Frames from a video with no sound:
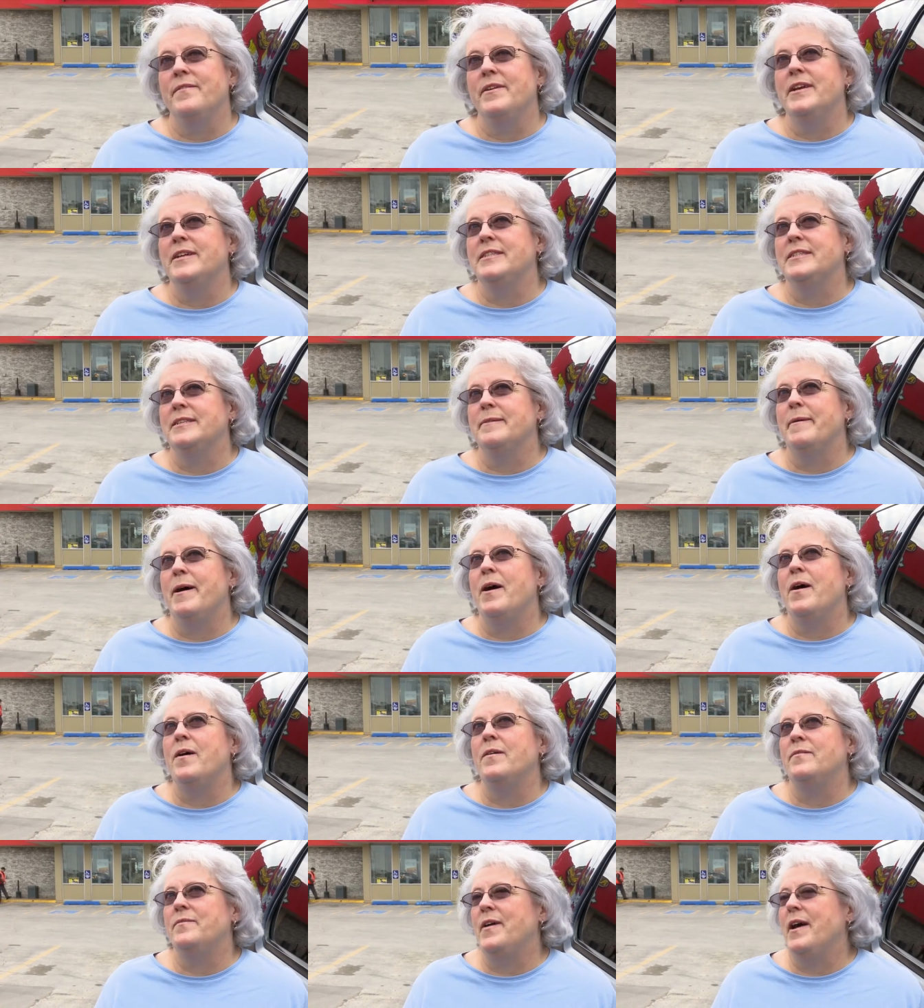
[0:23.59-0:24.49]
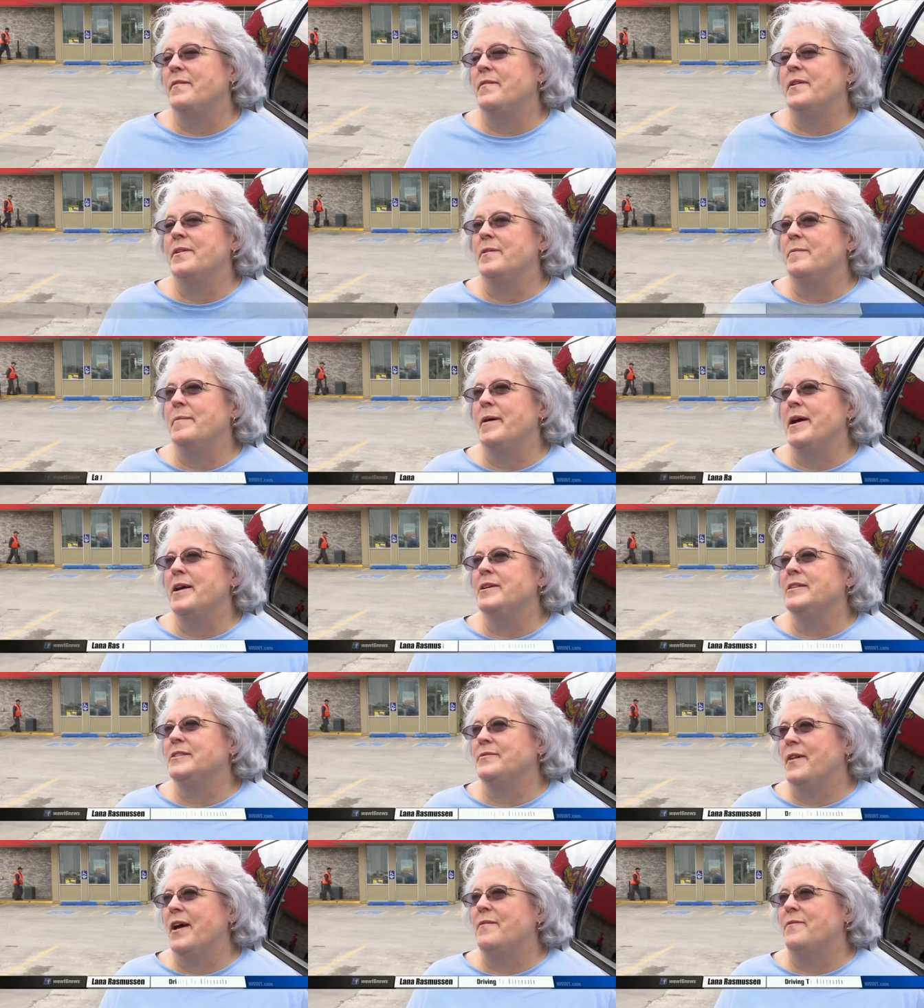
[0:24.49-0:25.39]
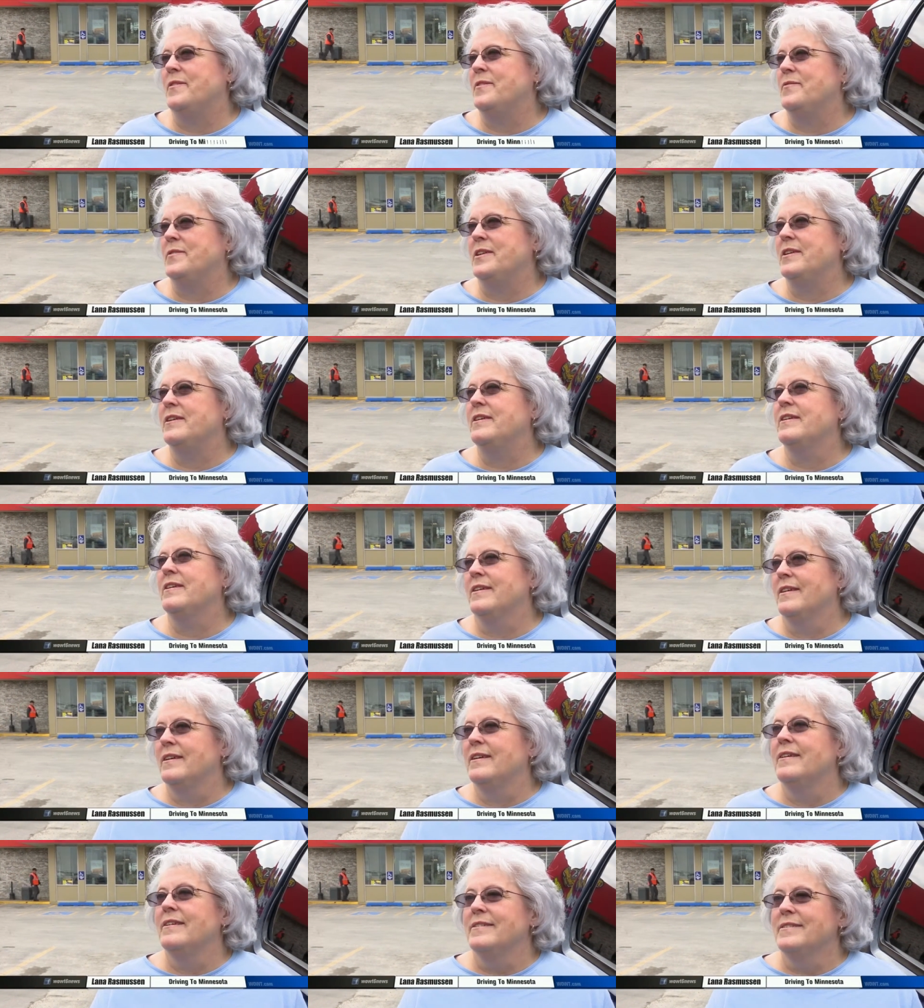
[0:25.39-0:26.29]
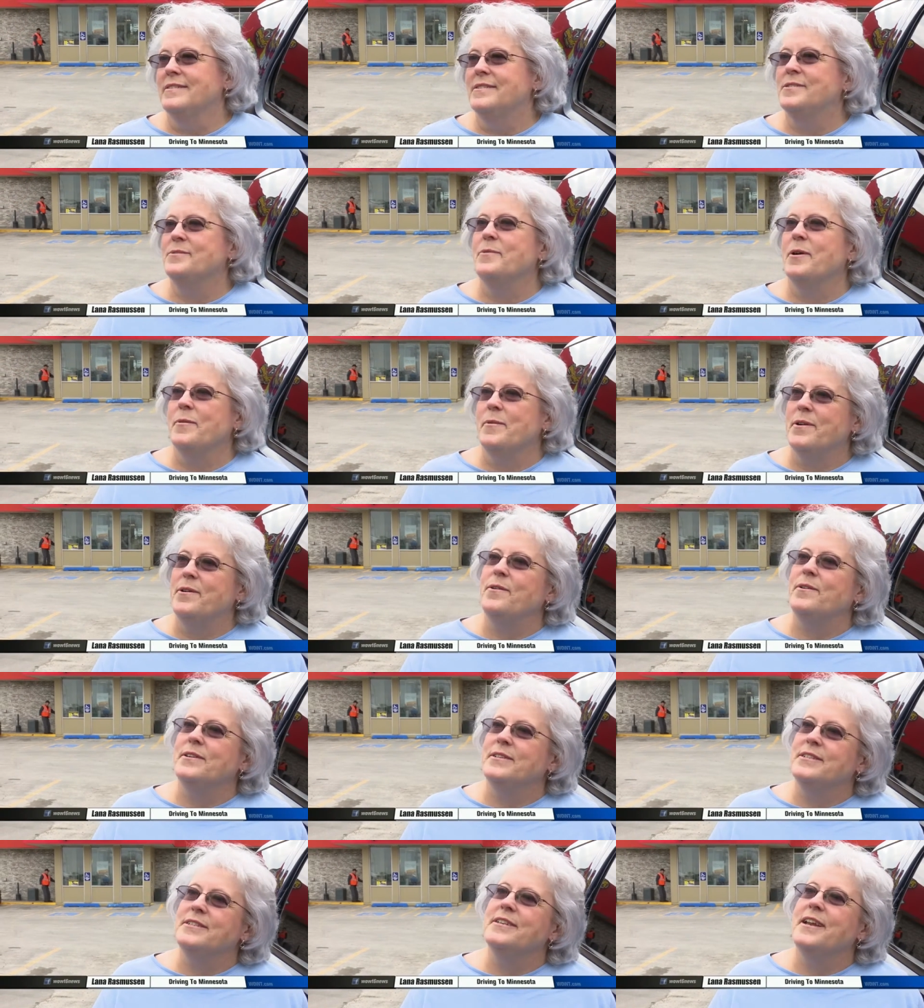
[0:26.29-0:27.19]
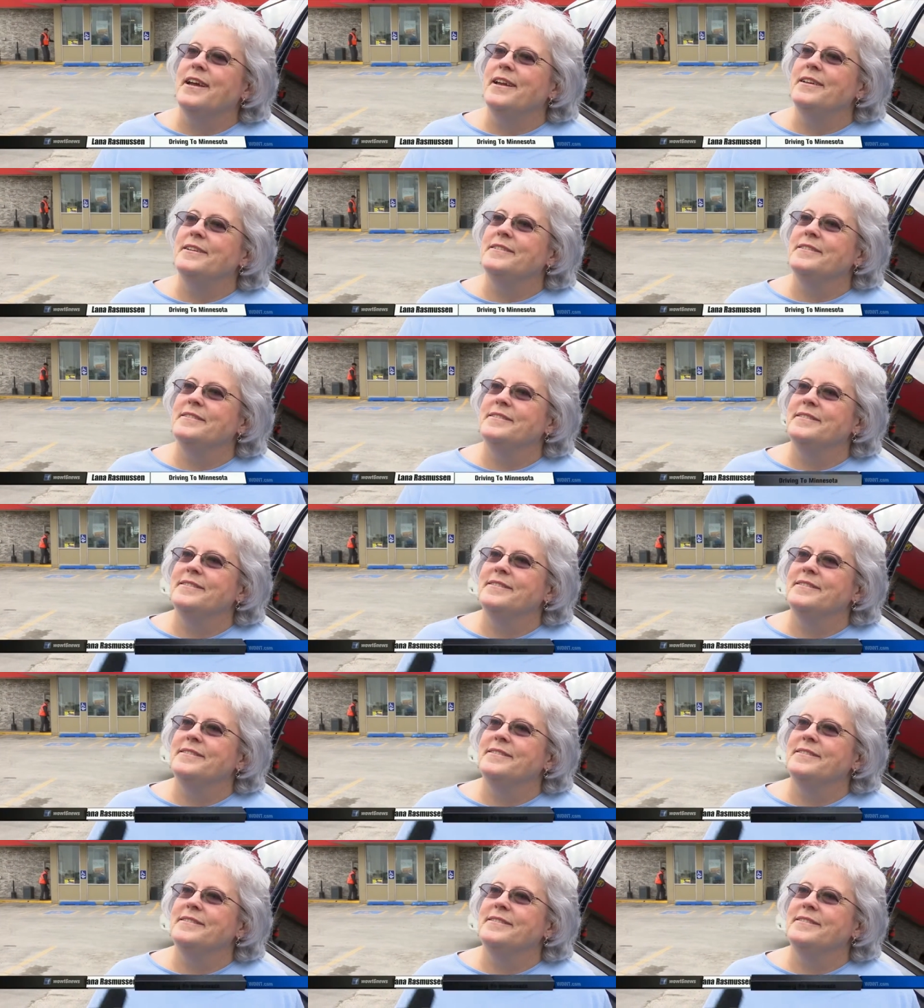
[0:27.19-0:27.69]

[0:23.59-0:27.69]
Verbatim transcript: It's about 500 miles, 550 to where we're going tonight.